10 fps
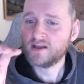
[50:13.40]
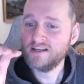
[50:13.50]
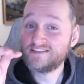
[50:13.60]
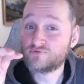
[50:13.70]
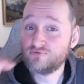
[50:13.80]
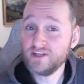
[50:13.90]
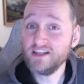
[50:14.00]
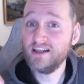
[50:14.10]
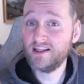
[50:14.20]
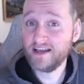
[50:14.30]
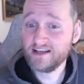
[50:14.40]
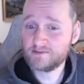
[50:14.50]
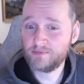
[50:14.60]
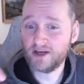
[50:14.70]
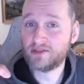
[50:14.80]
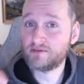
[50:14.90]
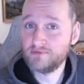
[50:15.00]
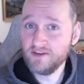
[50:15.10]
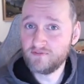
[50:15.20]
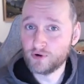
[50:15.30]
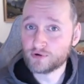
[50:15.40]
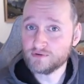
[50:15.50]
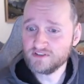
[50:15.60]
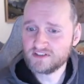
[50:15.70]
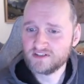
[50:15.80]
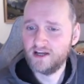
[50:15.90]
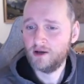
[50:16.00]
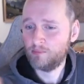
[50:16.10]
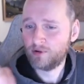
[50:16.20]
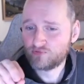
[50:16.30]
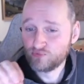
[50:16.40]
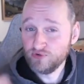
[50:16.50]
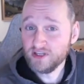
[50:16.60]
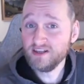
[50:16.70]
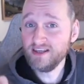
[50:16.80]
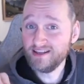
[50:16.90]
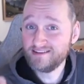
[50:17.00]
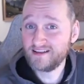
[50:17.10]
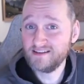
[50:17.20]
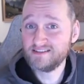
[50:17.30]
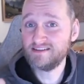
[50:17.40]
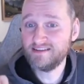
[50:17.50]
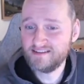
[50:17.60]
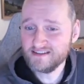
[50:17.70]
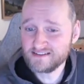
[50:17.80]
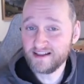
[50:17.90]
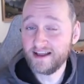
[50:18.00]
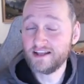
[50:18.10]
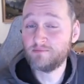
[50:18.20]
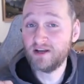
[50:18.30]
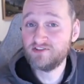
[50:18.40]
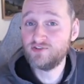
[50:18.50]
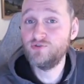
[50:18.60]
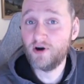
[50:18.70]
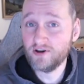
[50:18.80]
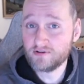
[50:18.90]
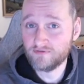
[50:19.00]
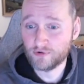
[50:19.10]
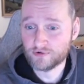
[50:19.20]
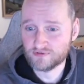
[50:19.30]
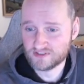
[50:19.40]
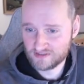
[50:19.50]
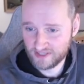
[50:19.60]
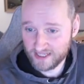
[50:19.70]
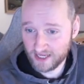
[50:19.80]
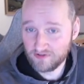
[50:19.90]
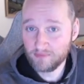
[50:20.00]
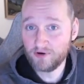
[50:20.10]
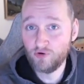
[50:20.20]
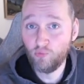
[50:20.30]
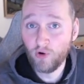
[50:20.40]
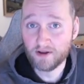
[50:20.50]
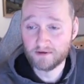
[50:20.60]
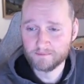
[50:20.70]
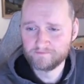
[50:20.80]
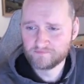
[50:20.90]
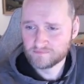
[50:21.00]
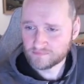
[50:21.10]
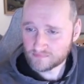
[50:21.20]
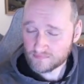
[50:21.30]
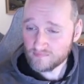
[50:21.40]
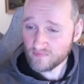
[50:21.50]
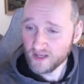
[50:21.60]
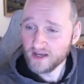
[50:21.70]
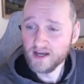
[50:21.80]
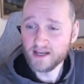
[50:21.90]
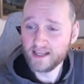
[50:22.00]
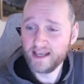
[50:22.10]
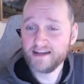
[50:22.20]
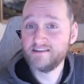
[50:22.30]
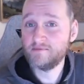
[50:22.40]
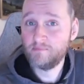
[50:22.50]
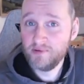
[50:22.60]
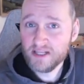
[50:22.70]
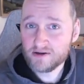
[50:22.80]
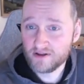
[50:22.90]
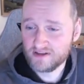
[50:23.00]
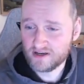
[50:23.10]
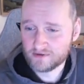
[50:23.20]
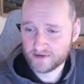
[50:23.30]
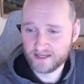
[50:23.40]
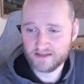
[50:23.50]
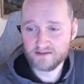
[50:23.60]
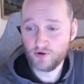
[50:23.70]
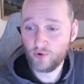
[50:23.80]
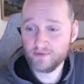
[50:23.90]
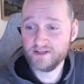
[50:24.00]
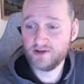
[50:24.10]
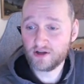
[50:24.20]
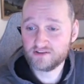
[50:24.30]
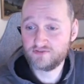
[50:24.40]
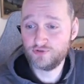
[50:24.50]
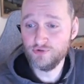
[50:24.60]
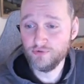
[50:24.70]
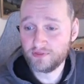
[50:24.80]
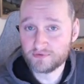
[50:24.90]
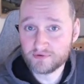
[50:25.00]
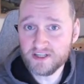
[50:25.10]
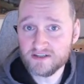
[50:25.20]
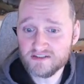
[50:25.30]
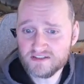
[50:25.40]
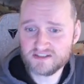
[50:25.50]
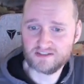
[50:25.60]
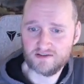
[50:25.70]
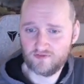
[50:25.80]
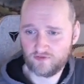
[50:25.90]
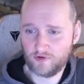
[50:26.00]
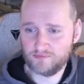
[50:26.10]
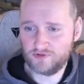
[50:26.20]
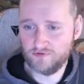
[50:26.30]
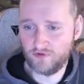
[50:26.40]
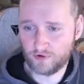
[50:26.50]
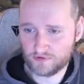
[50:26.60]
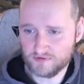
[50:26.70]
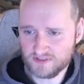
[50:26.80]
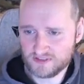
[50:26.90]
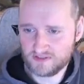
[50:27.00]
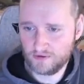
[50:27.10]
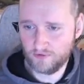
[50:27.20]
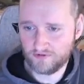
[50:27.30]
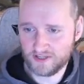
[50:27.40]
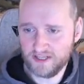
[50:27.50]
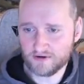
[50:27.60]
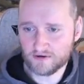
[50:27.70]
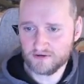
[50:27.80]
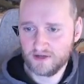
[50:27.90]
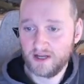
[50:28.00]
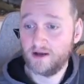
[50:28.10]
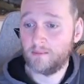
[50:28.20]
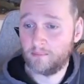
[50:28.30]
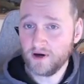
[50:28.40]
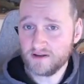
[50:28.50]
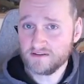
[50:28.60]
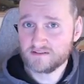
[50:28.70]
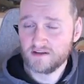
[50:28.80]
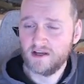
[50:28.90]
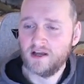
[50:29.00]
is really liked by 3 voters, but really intensely disliked by 2 other voters. They gave him a 1. Candidate B, on the other hand, only got 2 3s from 2 voters over here, but